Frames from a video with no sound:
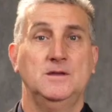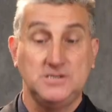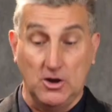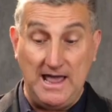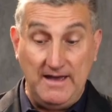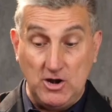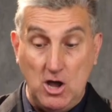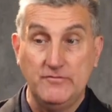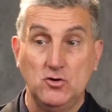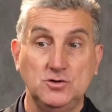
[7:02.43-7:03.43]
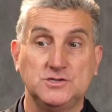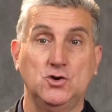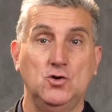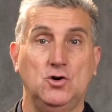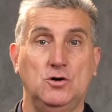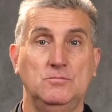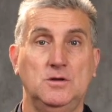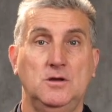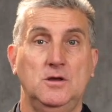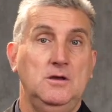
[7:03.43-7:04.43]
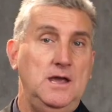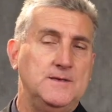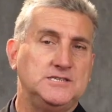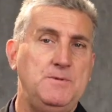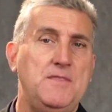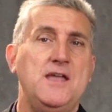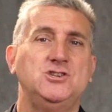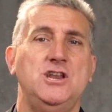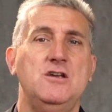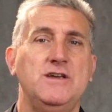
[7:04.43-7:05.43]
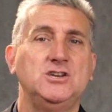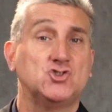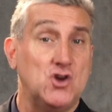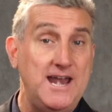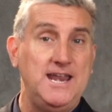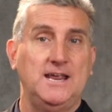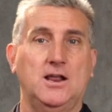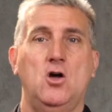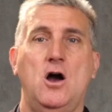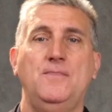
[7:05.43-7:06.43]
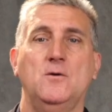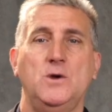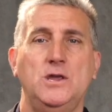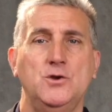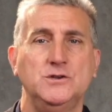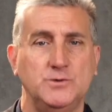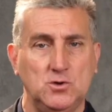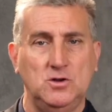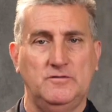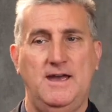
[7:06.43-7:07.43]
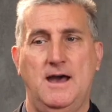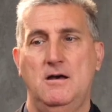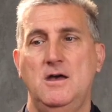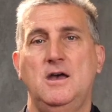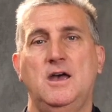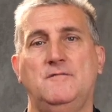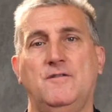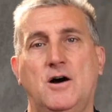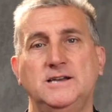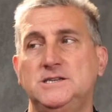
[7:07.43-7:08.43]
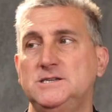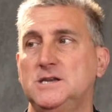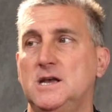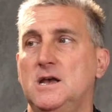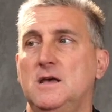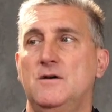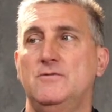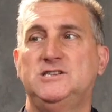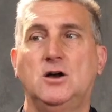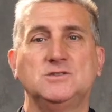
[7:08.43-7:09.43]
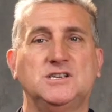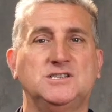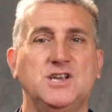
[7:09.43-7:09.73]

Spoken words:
So it'll have an overall score. In the Smith Engineering training client that we use with all of our advisors, the results are